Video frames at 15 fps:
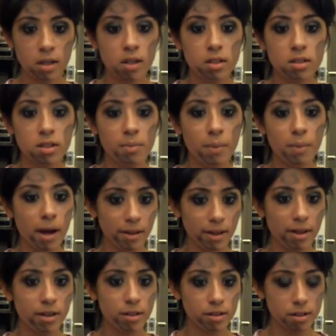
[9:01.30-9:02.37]
some
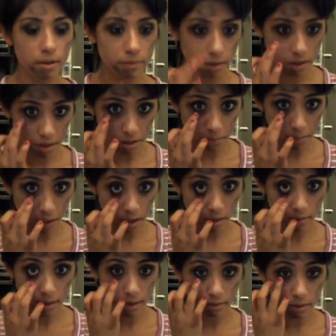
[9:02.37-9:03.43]
eyeliner definitely on the
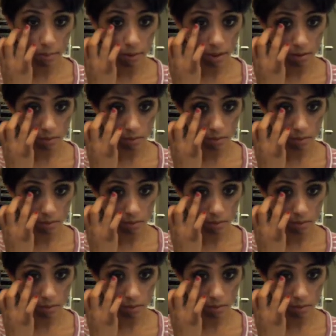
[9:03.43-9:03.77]
bottom. Everybody's